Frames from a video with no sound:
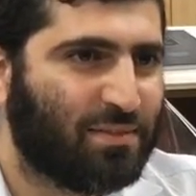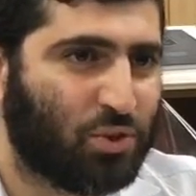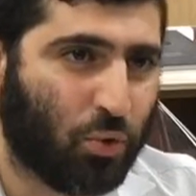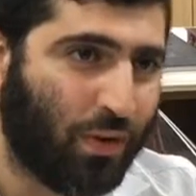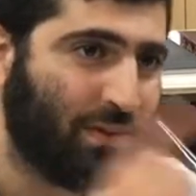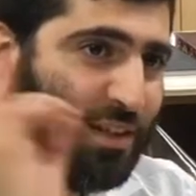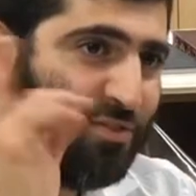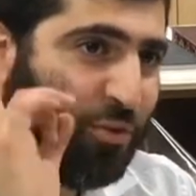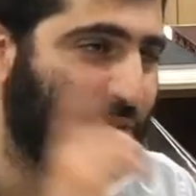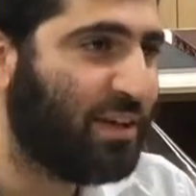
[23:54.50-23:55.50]

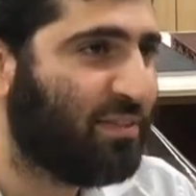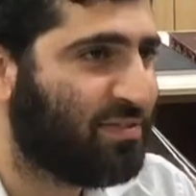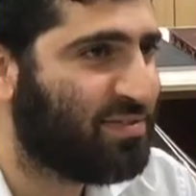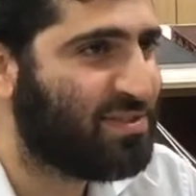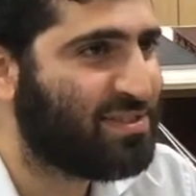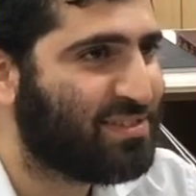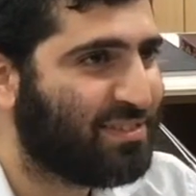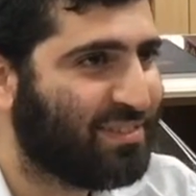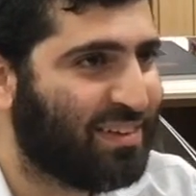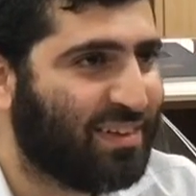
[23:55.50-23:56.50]
24 gifts.
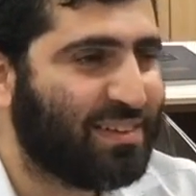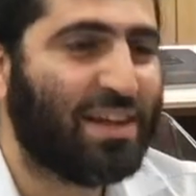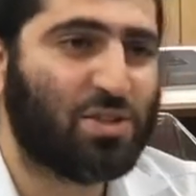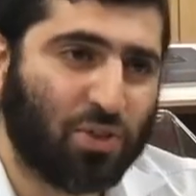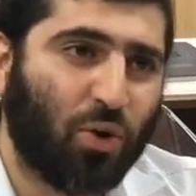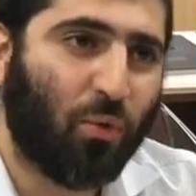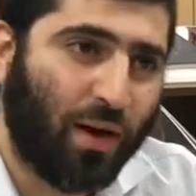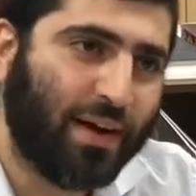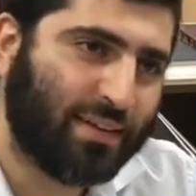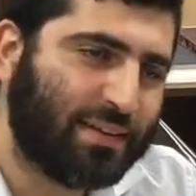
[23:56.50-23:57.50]
That you know
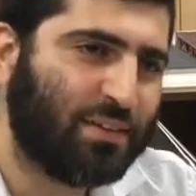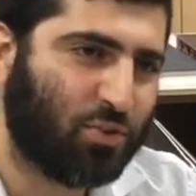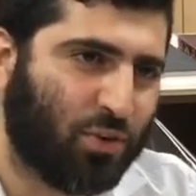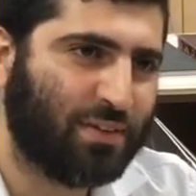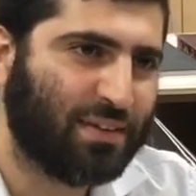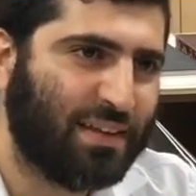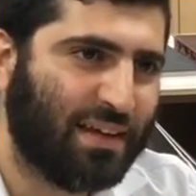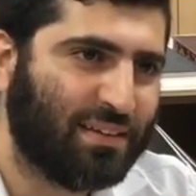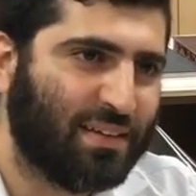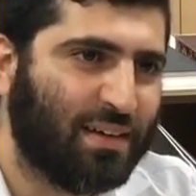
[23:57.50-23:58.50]
why the, the Torah did
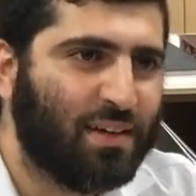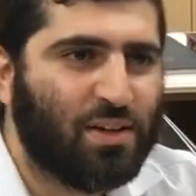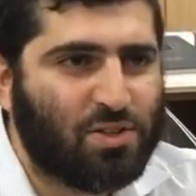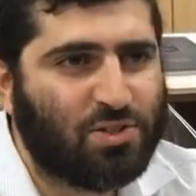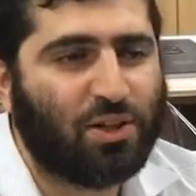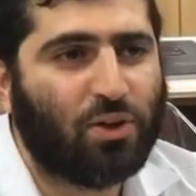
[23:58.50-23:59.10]
that? So the